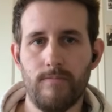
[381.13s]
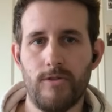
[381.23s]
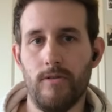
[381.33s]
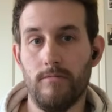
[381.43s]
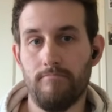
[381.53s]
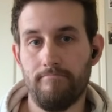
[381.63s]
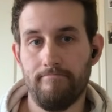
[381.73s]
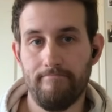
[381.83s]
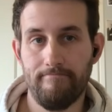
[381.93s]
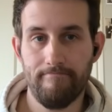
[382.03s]
So
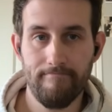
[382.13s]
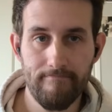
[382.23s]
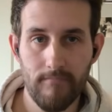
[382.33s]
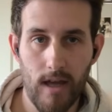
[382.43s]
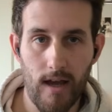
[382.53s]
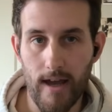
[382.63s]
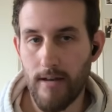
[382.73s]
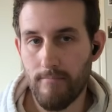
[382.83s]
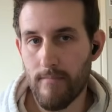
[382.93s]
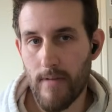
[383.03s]

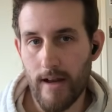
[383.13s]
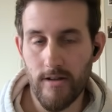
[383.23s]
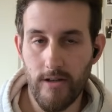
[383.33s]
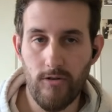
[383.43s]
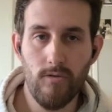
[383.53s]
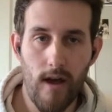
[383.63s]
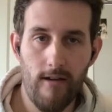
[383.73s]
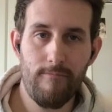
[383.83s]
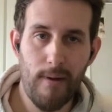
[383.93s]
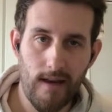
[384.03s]
I actually do
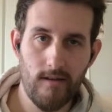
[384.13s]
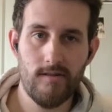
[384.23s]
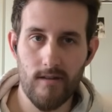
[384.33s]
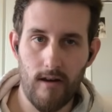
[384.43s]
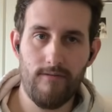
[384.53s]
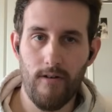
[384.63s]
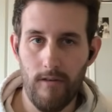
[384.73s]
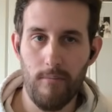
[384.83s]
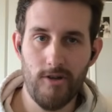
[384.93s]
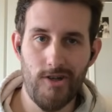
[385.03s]
have paid stuff for
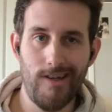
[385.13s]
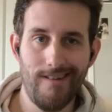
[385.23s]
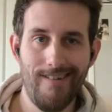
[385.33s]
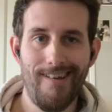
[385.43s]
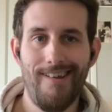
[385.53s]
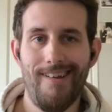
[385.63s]
the machine.